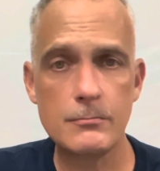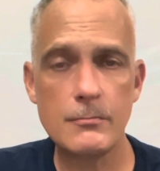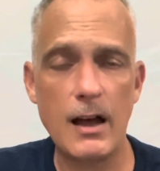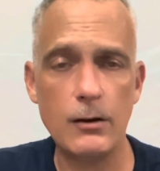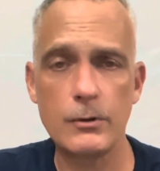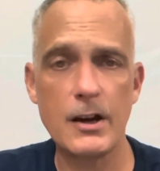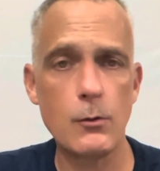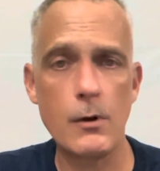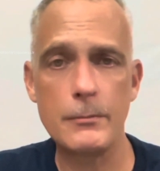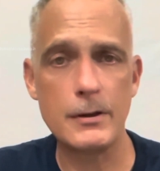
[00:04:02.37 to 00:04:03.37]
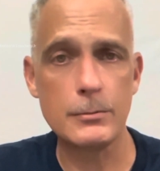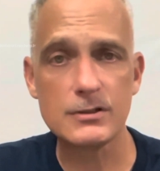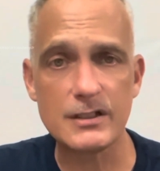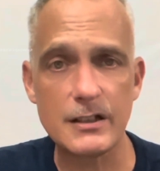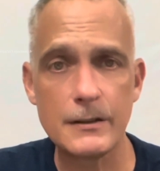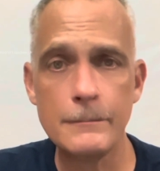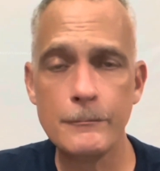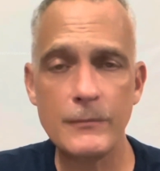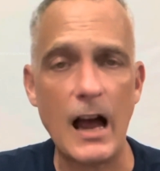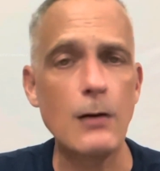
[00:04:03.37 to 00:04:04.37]
I don't care what people say.
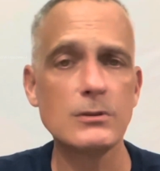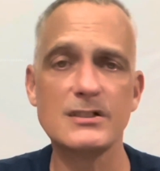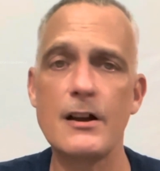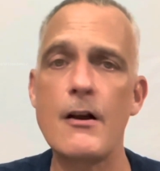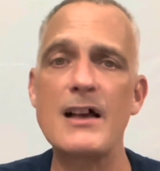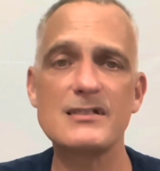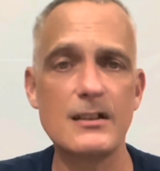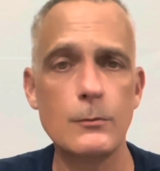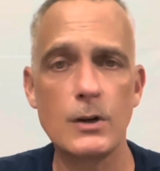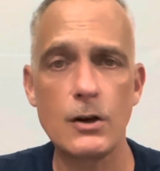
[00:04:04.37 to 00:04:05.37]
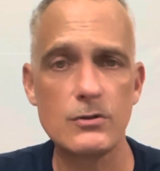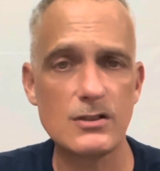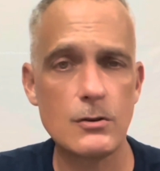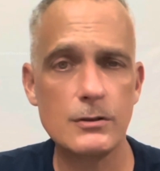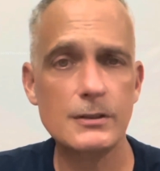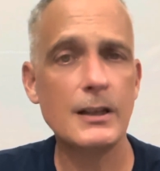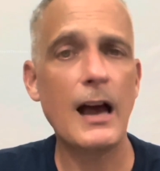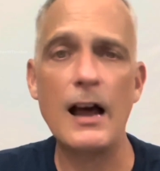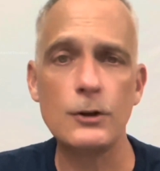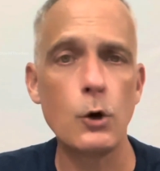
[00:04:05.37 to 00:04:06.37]
I was there. I seen what goes on.
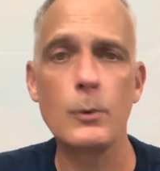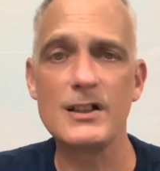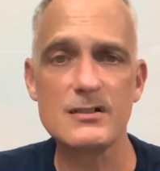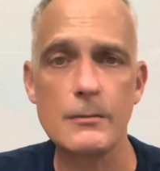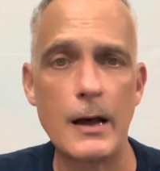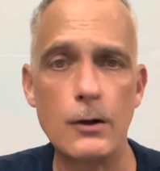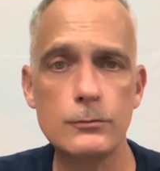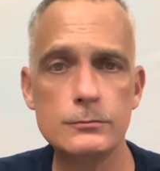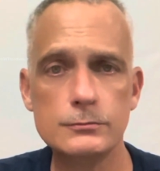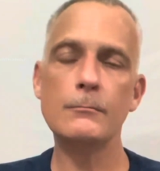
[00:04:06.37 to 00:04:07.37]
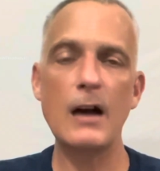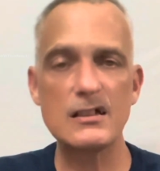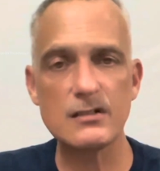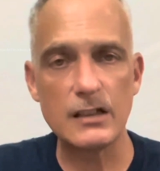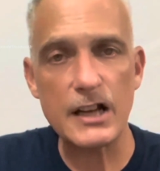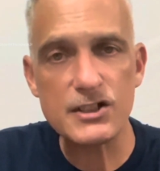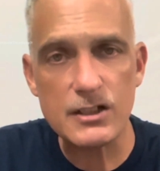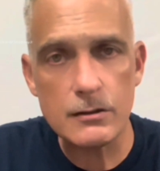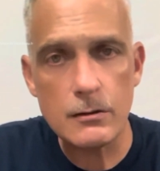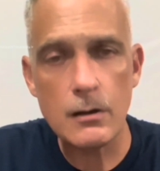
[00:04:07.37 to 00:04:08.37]
I know what it's about. My
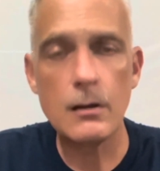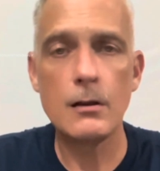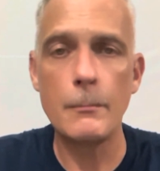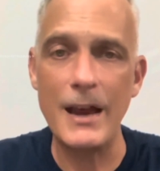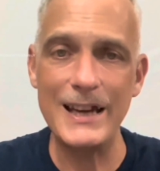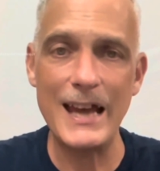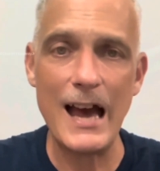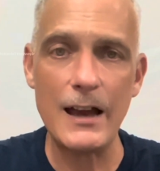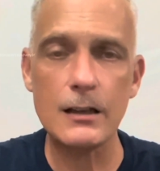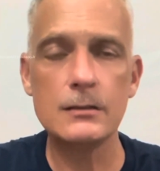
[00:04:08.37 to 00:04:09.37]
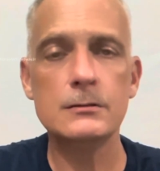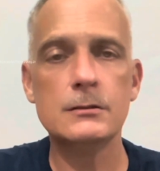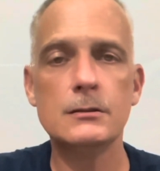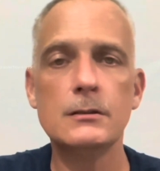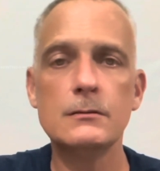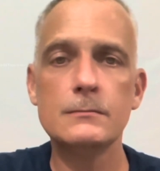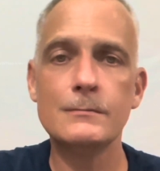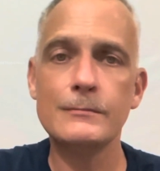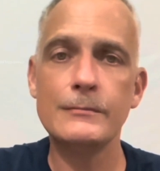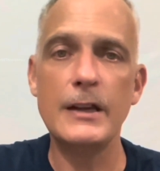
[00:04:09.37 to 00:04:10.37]
selection, Maniac,
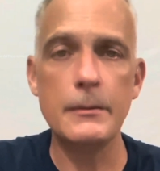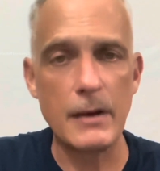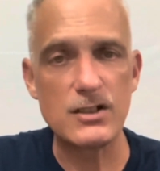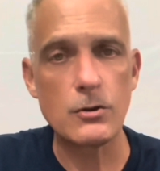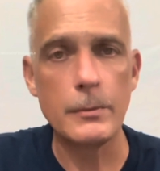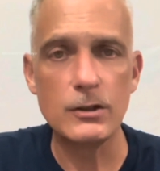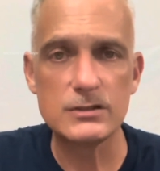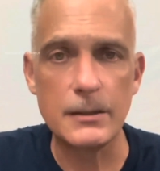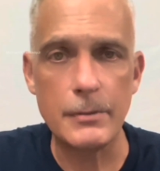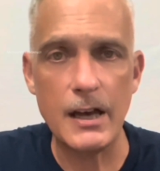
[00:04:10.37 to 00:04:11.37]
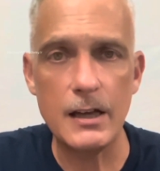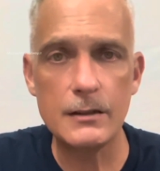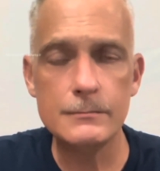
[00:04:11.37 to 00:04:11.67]
he'd make sure bills get paid.